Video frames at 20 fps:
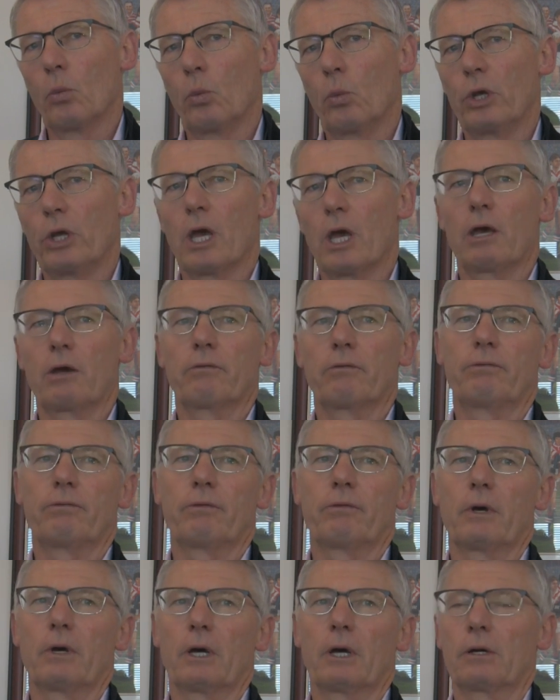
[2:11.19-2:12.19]
we
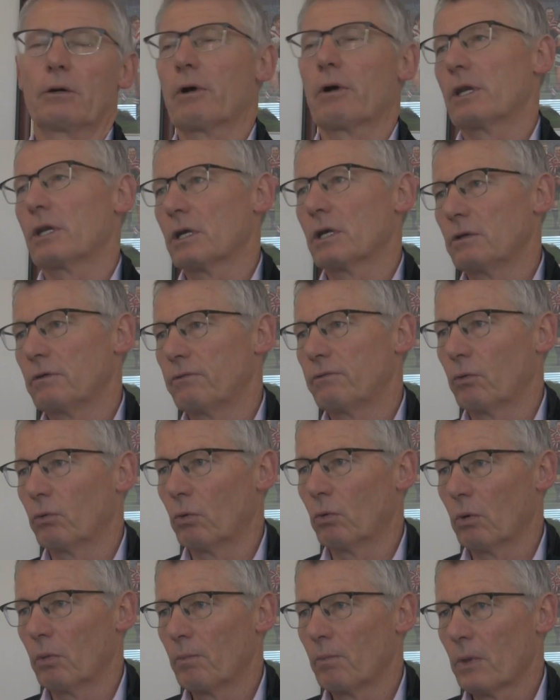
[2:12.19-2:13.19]
have a great need
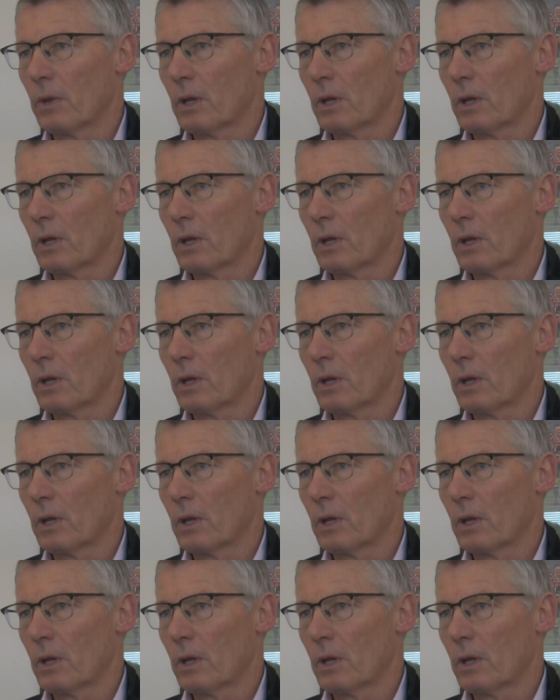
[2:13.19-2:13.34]
for